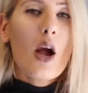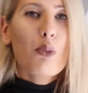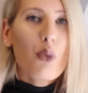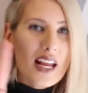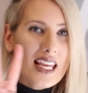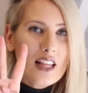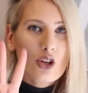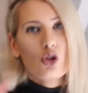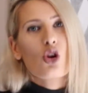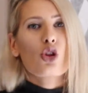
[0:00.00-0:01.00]
breaking
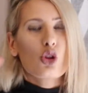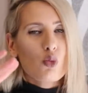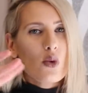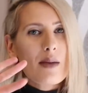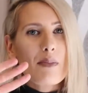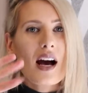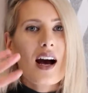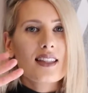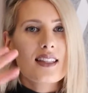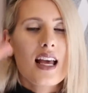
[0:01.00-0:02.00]
those 3
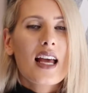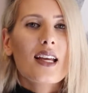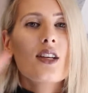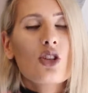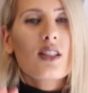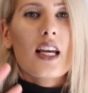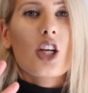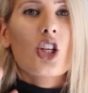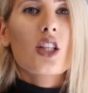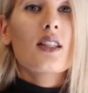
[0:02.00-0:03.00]
parts into
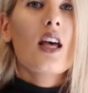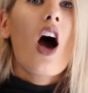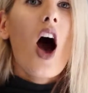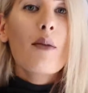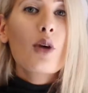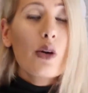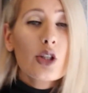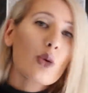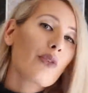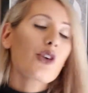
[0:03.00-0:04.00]
sections. I'm going
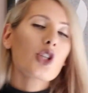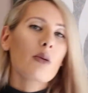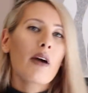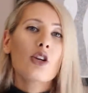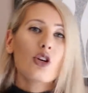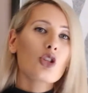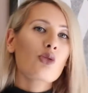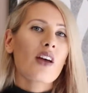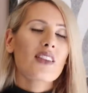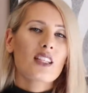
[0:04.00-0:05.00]
to refer to my notes
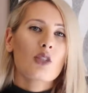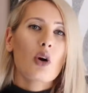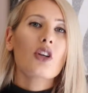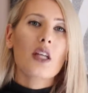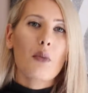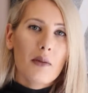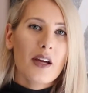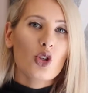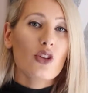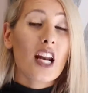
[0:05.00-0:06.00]
throughout this as well because I want to make
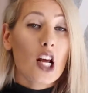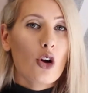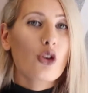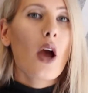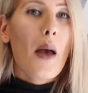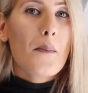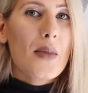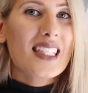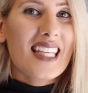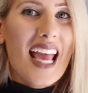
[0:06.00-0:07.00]
sure that I don't
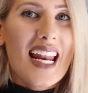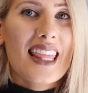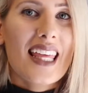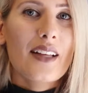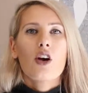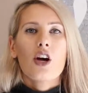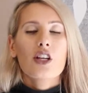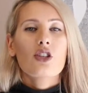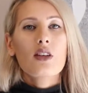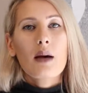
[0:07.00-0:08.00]
miss anything. Okay,
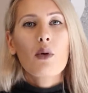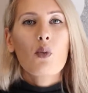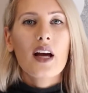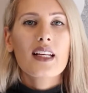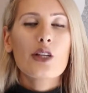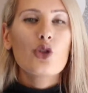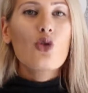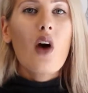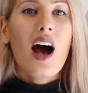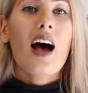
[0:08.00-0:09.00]
so number 1 is
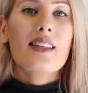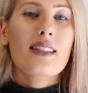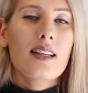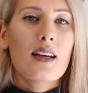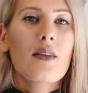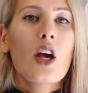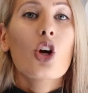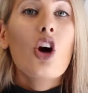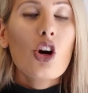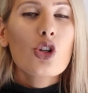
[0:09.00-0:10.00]
you ask.
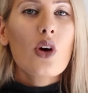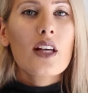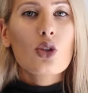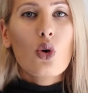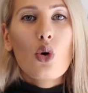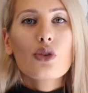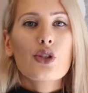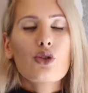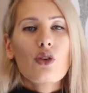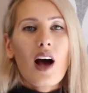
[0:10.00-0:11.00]
Contrast
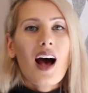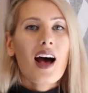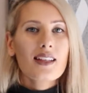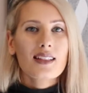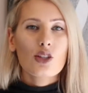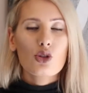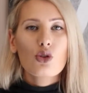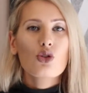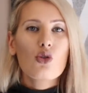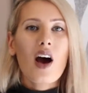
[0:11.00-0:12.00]
causes you to ask. As soon
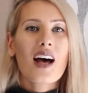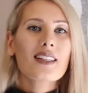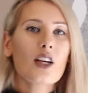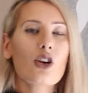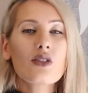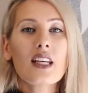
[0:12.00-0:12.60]
as you ask, it goes